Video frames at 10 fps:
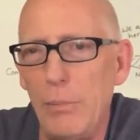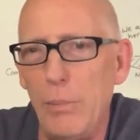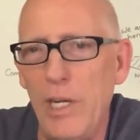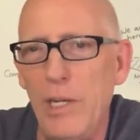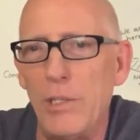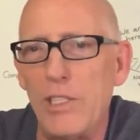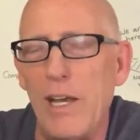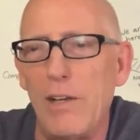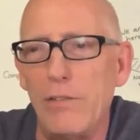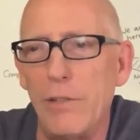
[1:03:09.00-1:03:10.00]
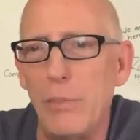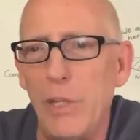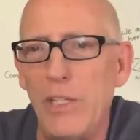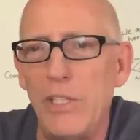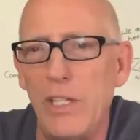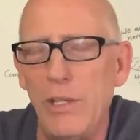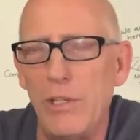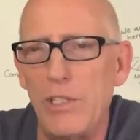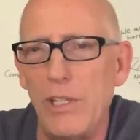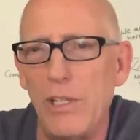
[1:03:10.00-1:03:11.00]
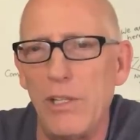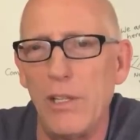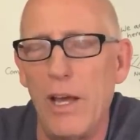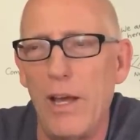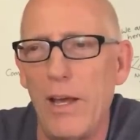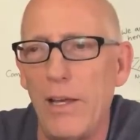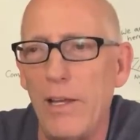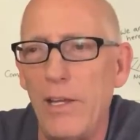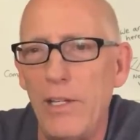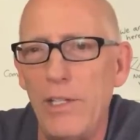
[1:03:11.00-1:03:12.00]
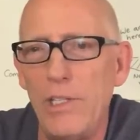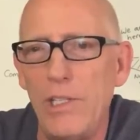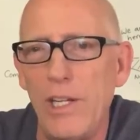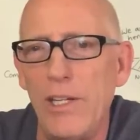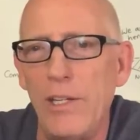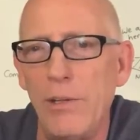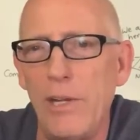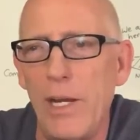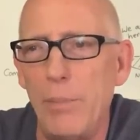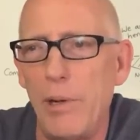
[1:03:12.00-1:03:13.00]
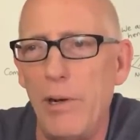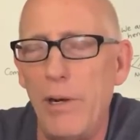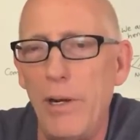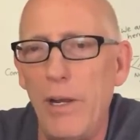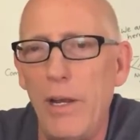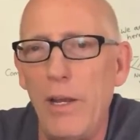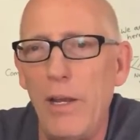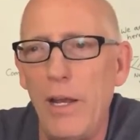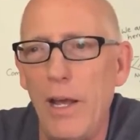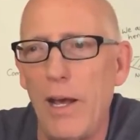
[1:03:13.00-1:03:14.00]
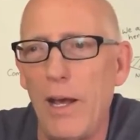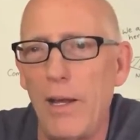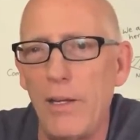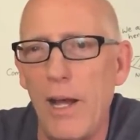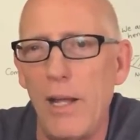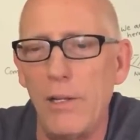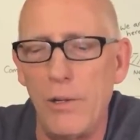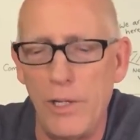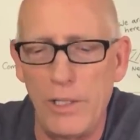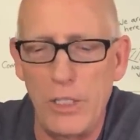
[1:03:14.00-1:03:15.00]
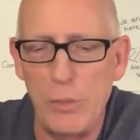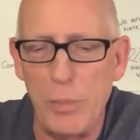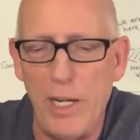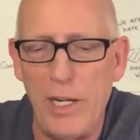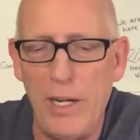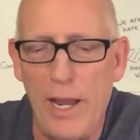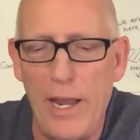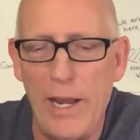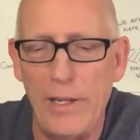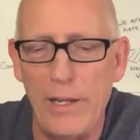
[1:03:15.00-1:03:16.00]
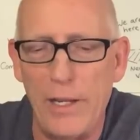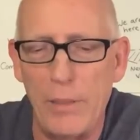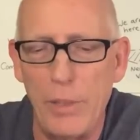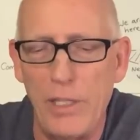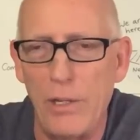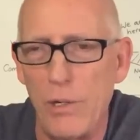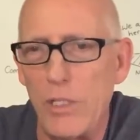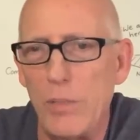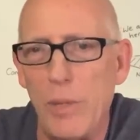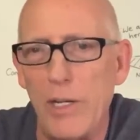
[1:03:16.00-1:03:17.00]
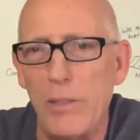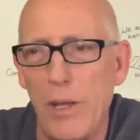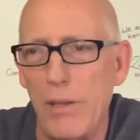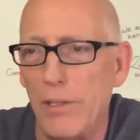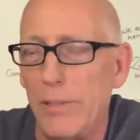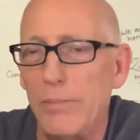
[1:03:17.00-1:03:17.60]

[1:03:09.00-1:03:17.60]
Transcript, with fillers: Be yourself means that you're still uh, shitting your diaper, uh, not learning to speak, and uh, being nursed by your mother.